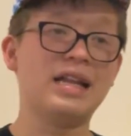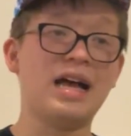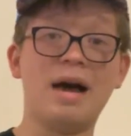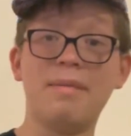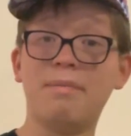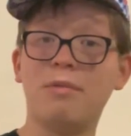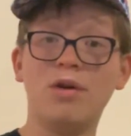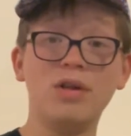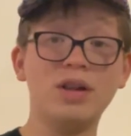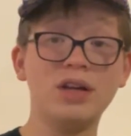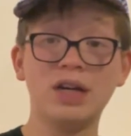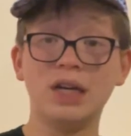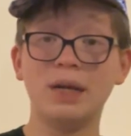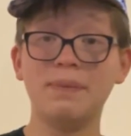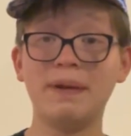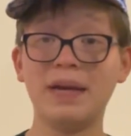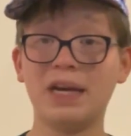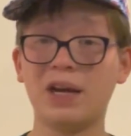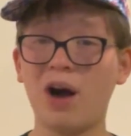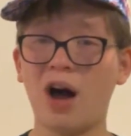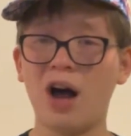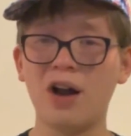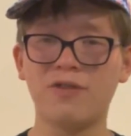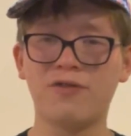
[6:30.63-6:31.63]
I'm only gonna be
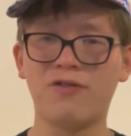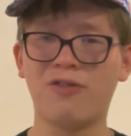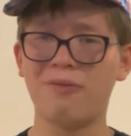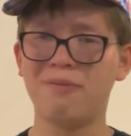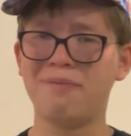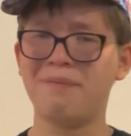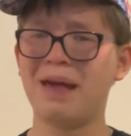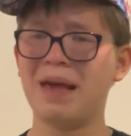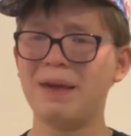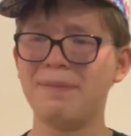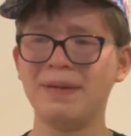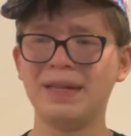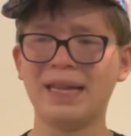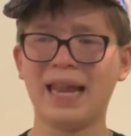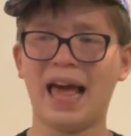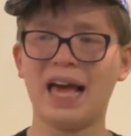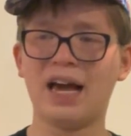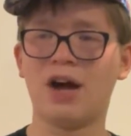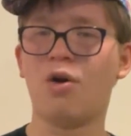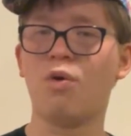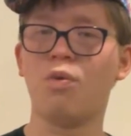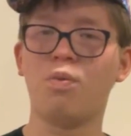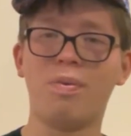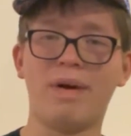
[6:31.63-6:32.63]
gone for maybe
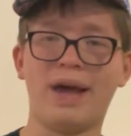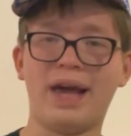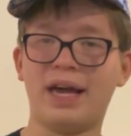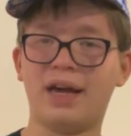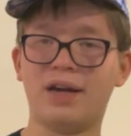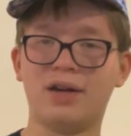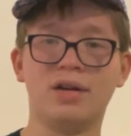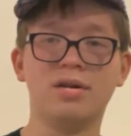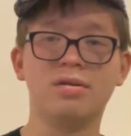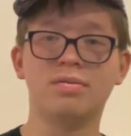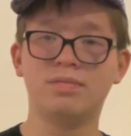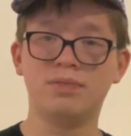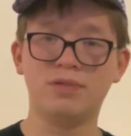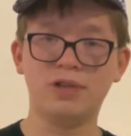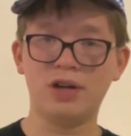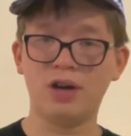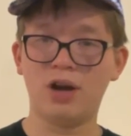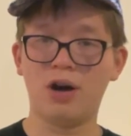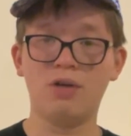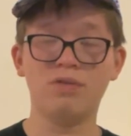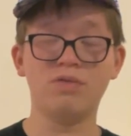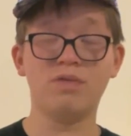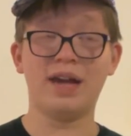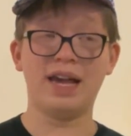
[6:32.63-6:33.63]
like a week, you
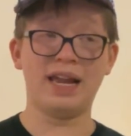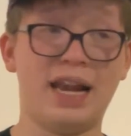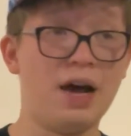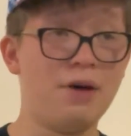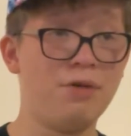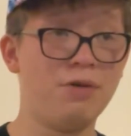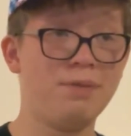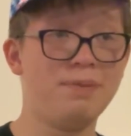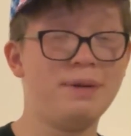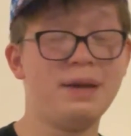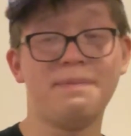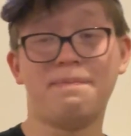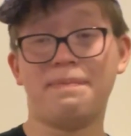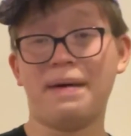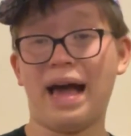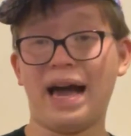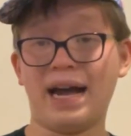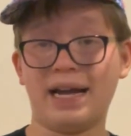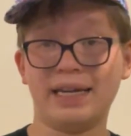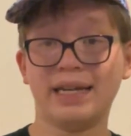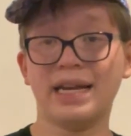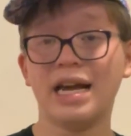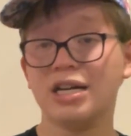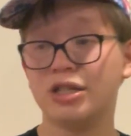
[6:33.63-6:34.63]
know, and I will be
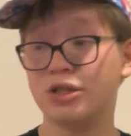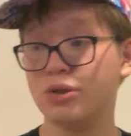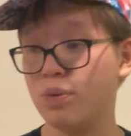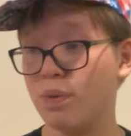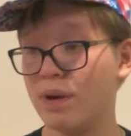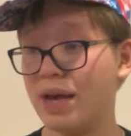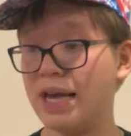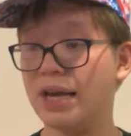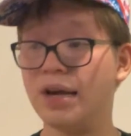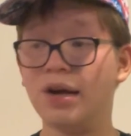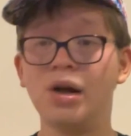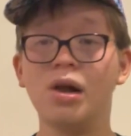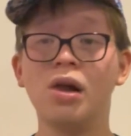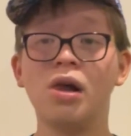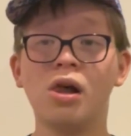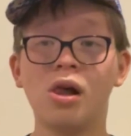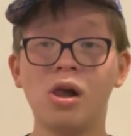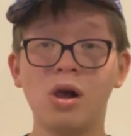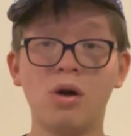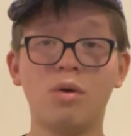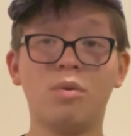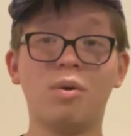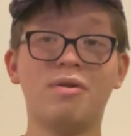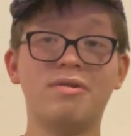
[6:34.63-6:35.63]
back next week
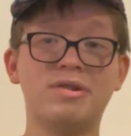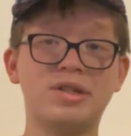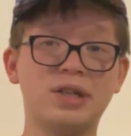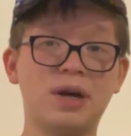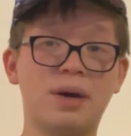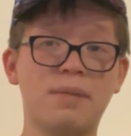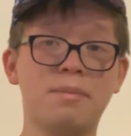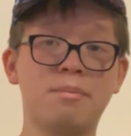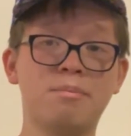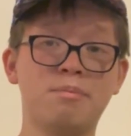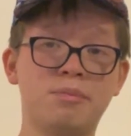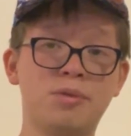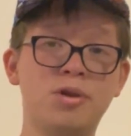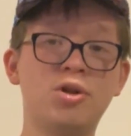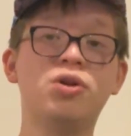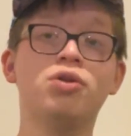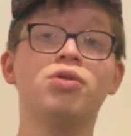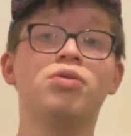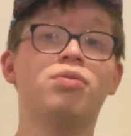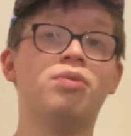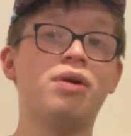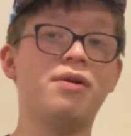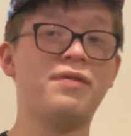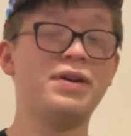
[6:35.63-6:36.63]
with some
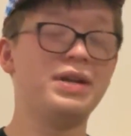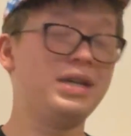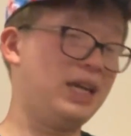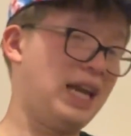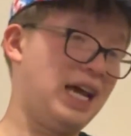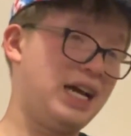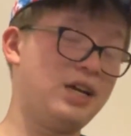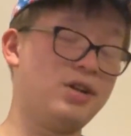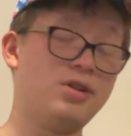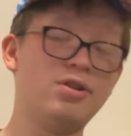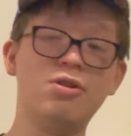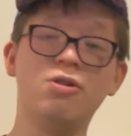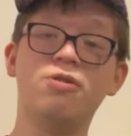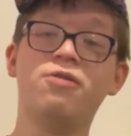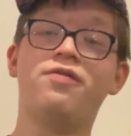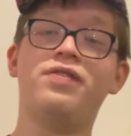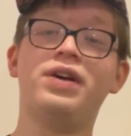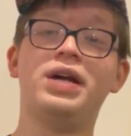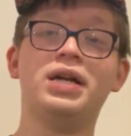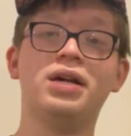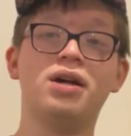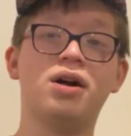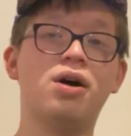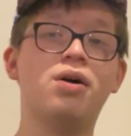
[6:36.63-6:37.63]
new, a new
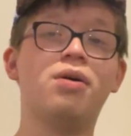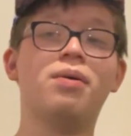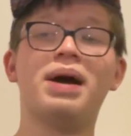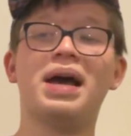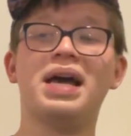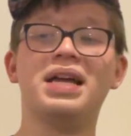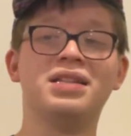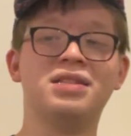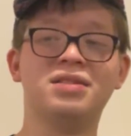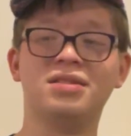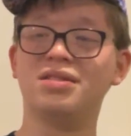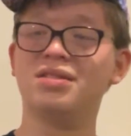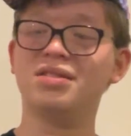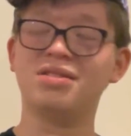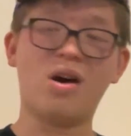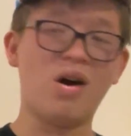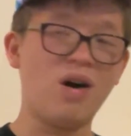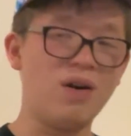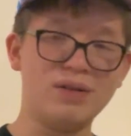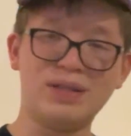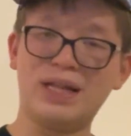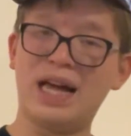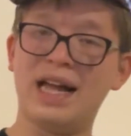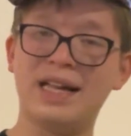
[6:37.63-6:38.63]
video and
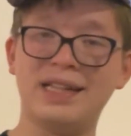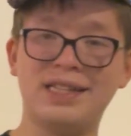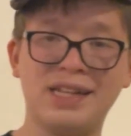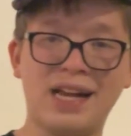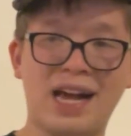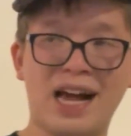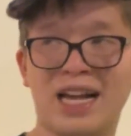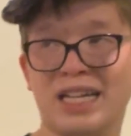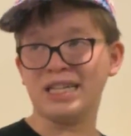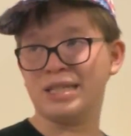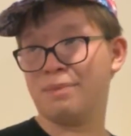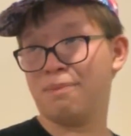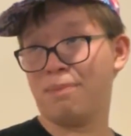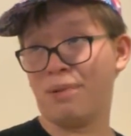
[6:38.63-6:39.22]
all that jazz.